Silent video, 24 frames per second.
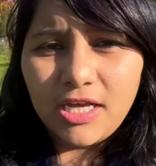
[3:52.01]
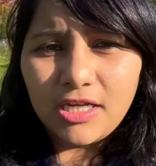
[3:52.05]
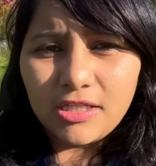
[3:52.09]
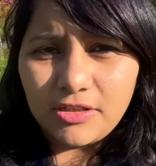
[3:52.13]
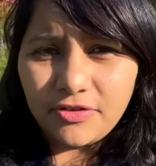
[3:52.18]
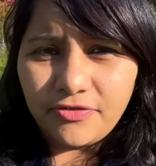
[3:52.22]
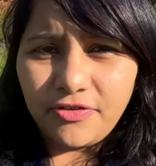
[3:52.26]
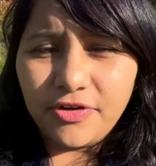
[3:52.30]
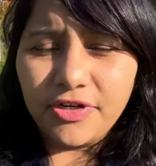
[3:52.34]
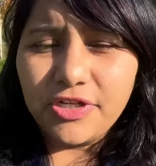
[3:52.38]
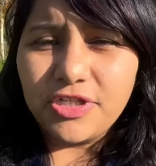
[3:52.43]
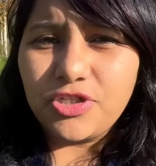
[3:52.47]
The
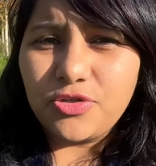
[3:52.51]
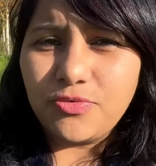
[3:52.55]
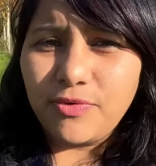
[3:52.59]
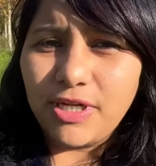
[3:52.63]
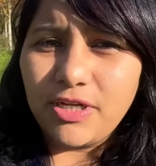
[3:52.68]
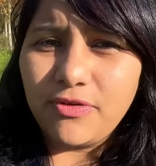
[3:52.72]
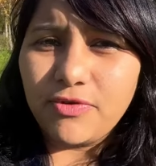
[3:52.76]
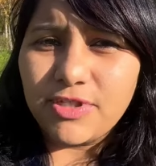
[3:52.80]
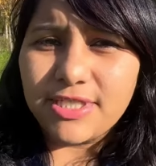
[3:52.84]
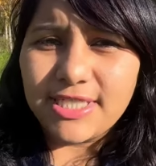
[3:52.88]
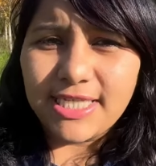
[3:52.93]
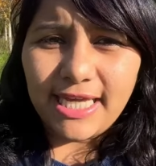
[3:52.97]
first
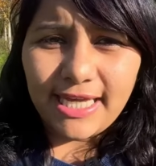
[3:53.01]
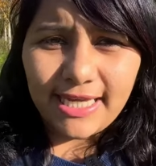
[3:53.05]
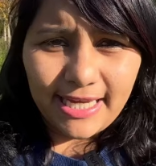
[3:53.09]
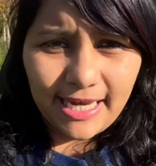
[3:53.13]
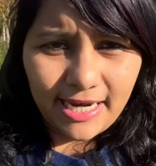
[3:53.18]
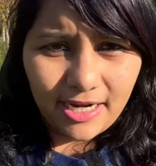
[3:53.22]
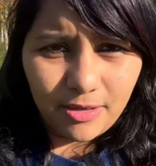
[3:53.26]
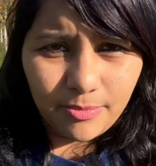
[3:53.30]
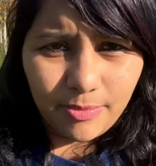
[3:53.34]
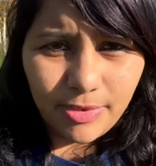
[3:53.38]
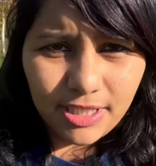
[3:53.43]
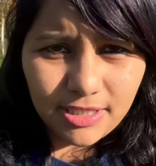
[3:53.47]
one was the
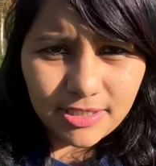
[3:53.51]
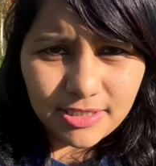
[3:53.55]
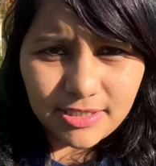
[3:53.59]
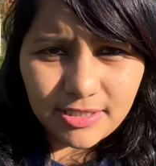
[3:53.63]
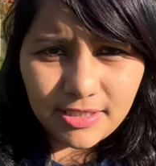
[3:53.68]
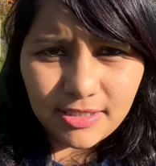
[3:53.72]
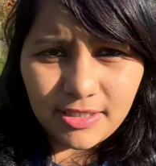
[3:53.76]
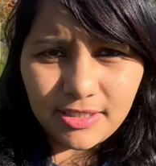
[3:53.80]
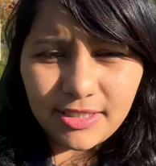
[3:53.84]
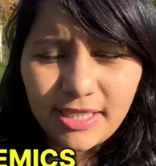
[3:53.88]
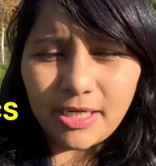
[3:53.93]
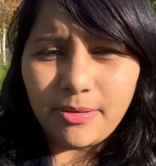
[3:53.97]
academics,
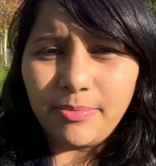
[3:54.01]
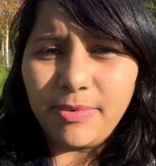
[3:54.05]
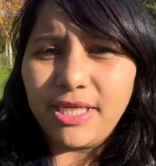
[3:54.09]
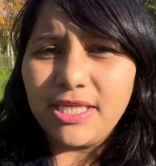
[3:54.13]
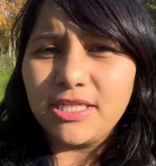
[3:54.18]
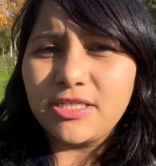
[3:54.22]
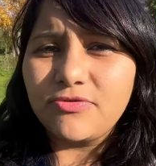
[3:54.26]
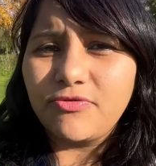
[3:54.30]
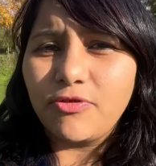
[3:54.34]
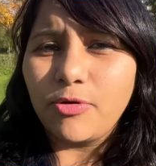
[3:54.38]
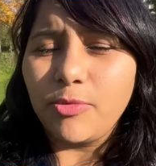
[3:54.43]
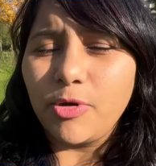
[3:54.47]
that
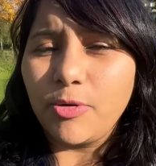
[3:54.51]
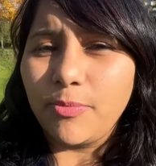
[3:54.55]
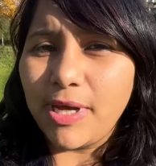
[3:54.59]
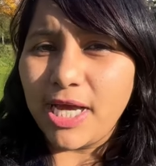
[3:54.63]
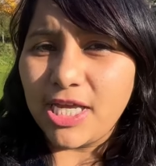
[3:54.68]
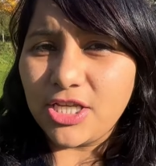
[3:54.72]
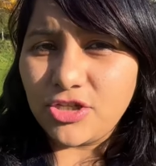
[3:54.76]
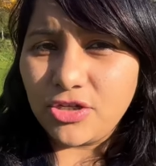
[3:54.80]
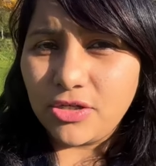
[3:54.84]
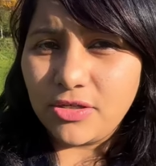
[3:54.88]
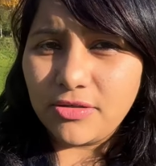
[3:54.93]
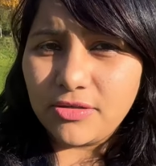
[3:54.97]
means from your
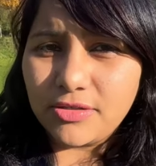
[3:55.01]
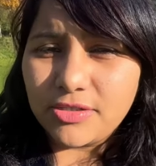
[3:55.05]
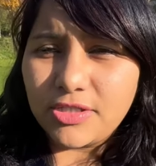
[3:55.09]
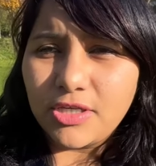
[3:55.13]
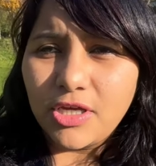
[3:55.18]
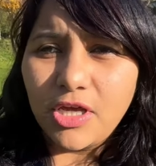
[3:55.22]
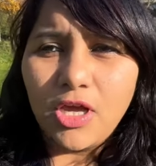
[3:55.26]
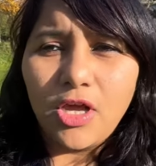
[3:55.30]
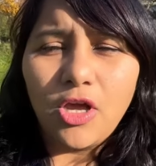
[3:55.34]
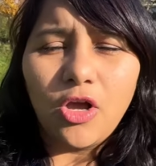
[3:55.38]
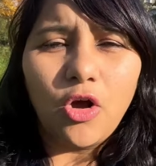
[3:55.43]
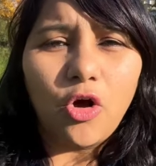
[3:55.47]
bachelor's
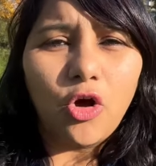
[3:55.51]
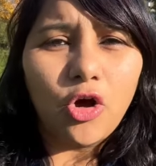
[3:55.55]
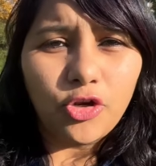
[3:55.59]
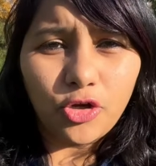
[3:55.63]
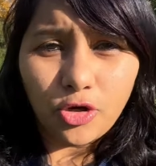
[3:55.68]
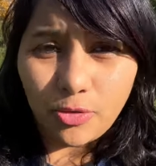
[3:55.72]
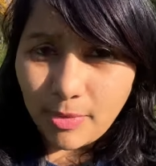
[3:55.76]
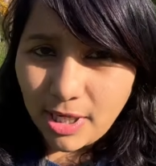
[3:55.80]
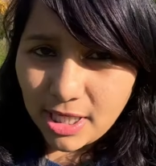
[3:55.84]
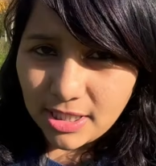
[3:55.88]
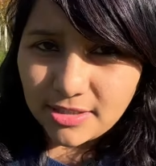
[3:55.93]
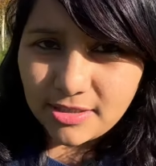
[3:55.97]
or
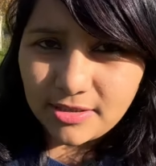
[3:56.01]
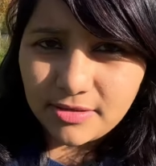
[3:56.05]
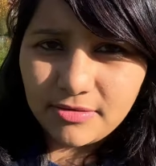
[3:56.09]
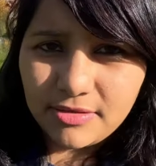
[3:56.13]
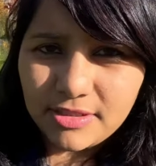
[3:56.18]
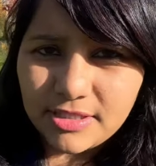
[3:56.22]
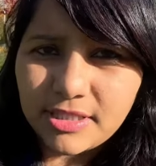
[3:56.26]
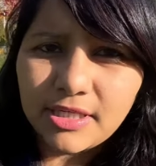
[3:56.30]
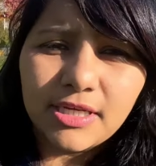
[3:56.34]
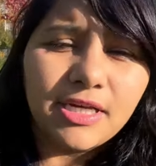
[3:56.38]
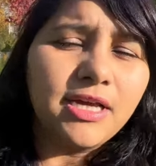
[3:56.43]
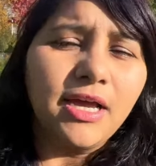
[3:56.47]
your
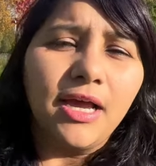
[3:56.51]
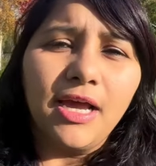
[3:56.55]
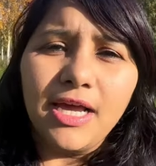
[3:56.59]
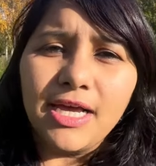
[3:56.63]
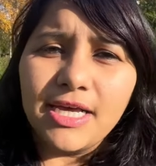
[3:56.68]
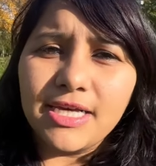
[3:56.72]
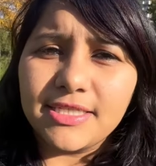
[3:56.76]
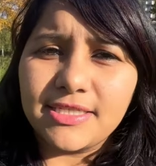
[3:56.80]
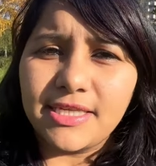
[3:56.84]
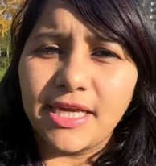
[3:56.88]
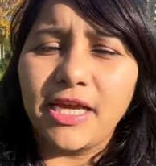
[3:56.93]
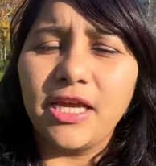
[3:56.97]
master's.
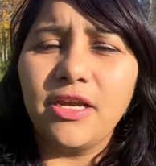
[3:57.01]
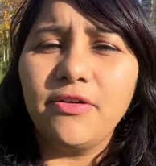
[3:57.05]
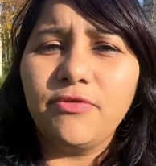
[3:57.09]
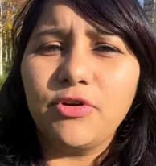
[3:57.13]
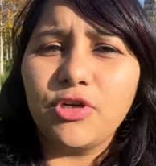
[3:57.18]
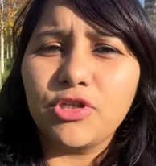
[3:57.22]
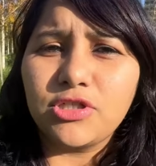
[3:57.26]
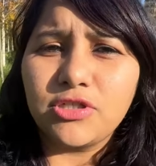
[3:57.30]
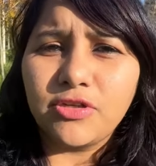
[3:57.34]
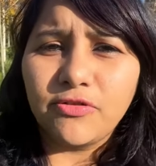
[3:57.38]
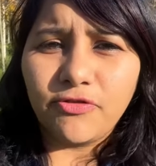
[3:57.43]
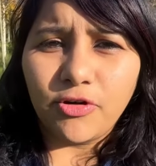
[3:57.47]
Second
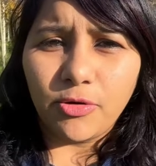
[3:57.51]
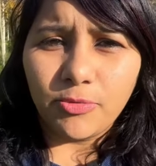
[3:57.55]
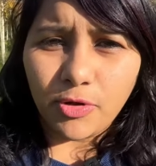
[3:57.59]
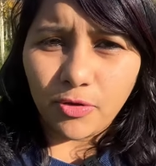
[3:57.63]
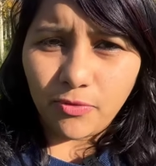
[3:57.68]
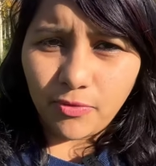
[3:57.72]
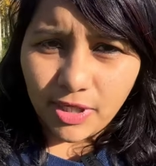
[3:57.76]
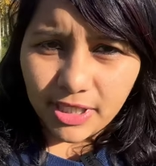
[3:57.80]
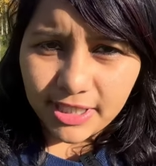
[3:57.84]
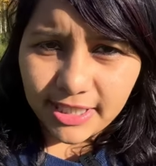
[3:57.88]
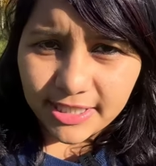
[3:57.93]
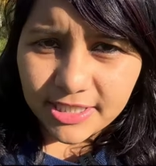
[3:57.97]
was from your
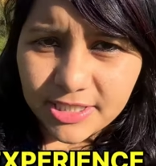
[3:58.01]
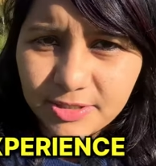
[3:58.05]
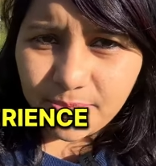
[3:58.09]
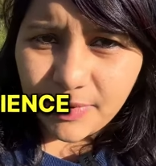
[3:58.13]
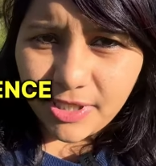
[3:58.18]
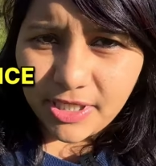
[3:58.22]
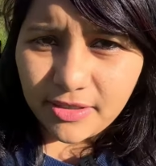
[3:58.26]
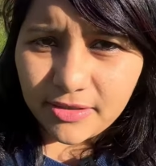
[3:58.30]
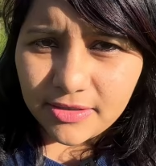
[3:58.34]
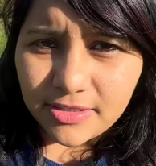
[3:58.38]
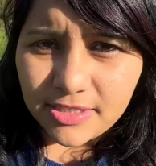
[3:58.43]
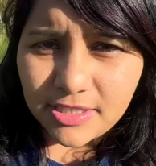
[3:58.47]
work
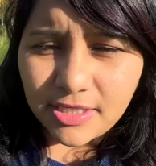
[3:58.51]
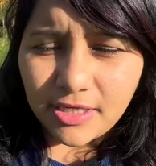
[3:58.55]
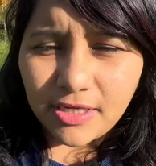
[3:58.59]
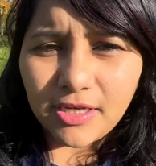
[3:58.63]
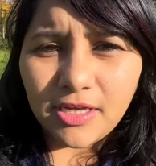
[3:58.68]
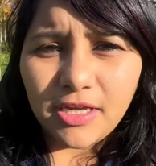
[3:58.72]
experience.